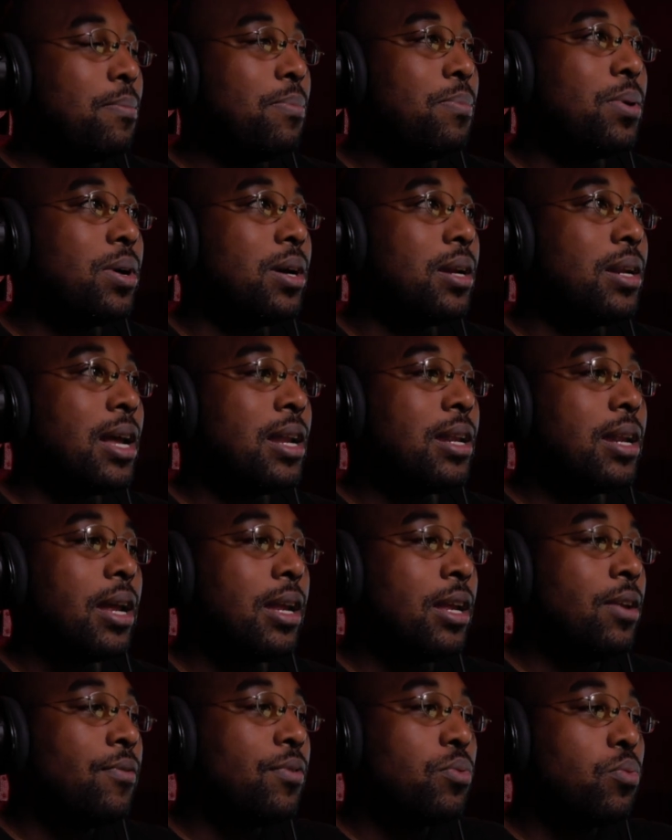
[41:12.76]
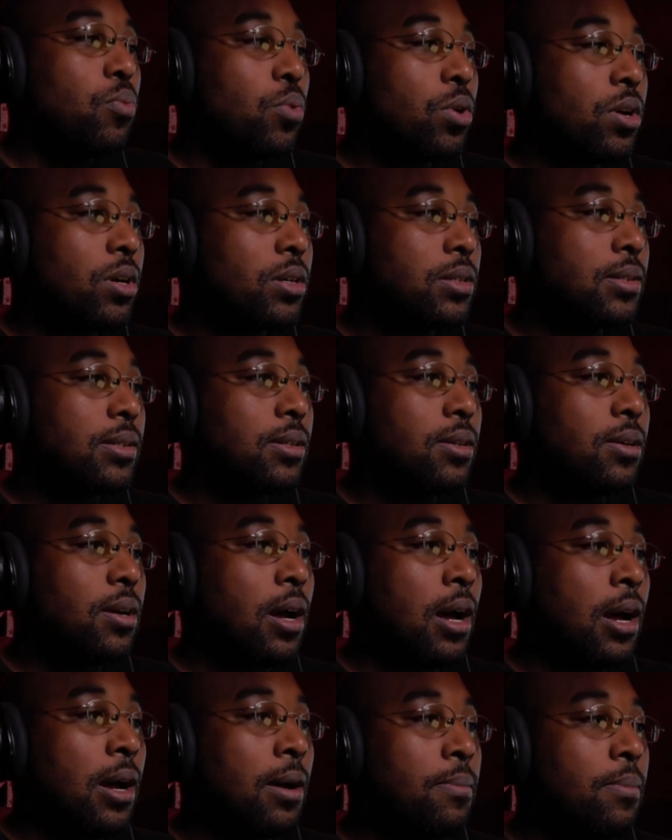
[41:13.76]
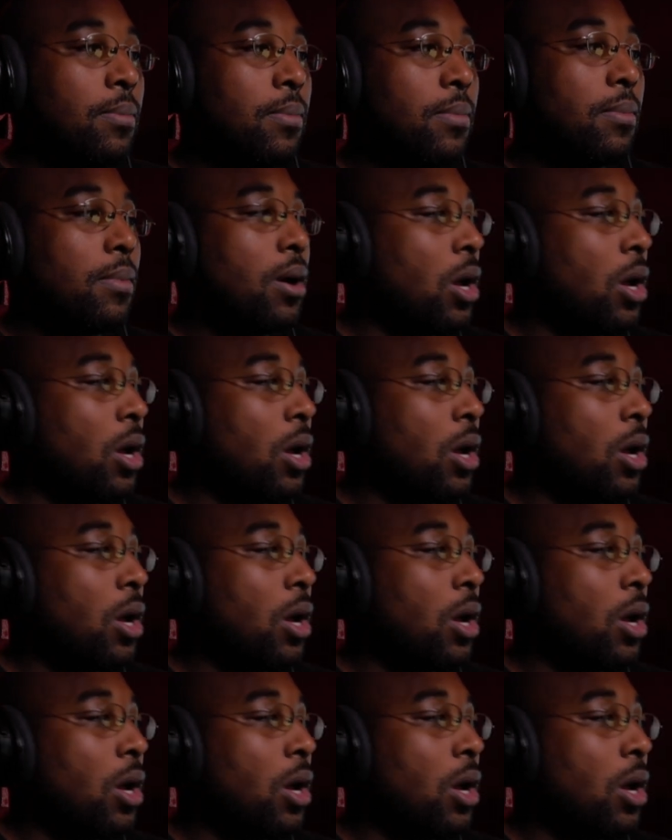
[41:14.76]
but, and they even worked um,